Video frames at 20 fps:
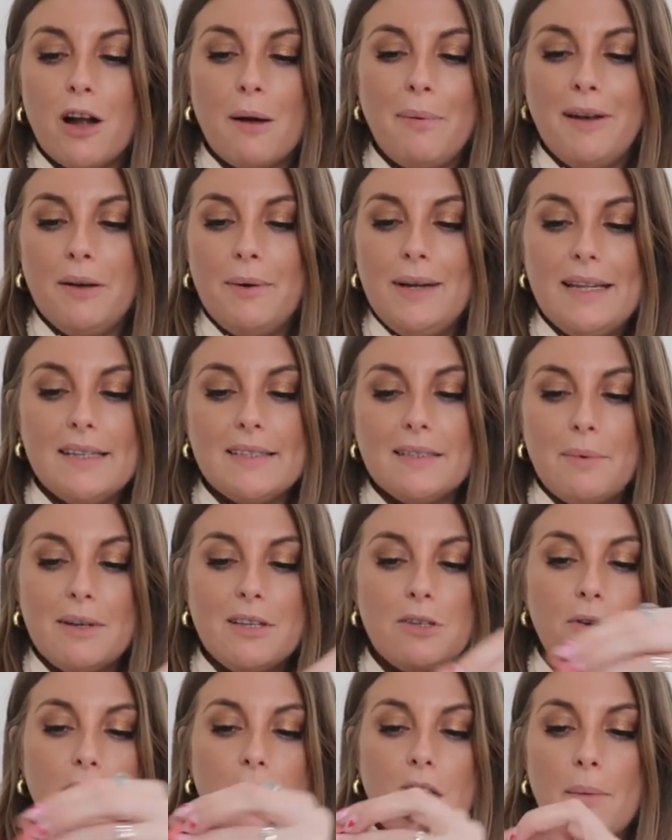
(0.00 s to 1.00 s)
couple of weeks and
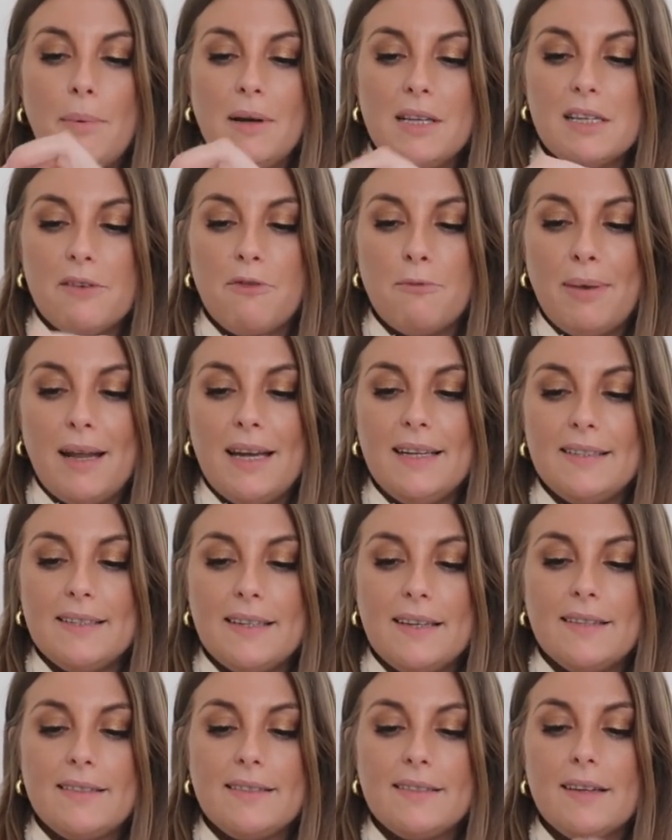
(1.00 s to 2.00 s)
went to a couple of different
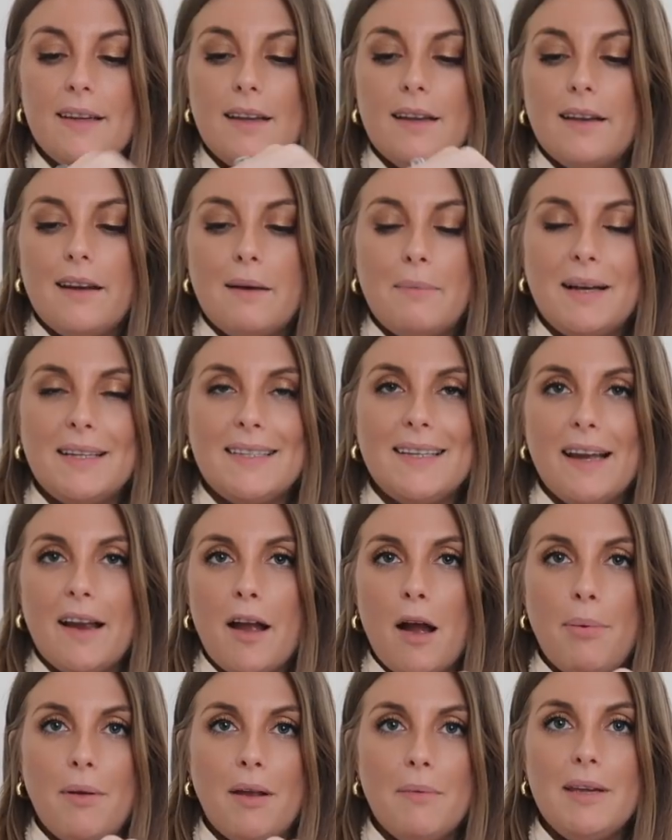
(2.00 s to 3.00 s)
places. And when I say a
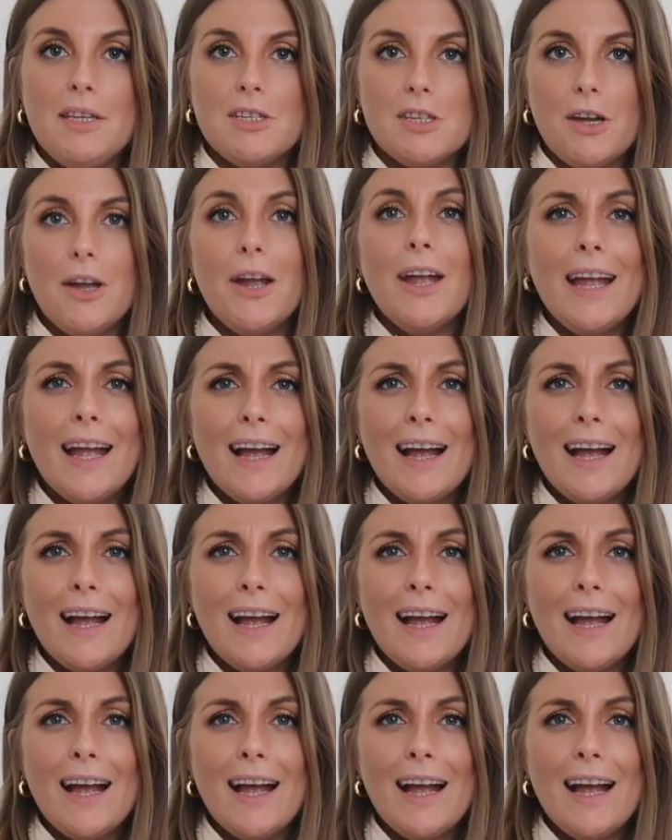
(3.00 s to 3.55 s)
couple, I mean two.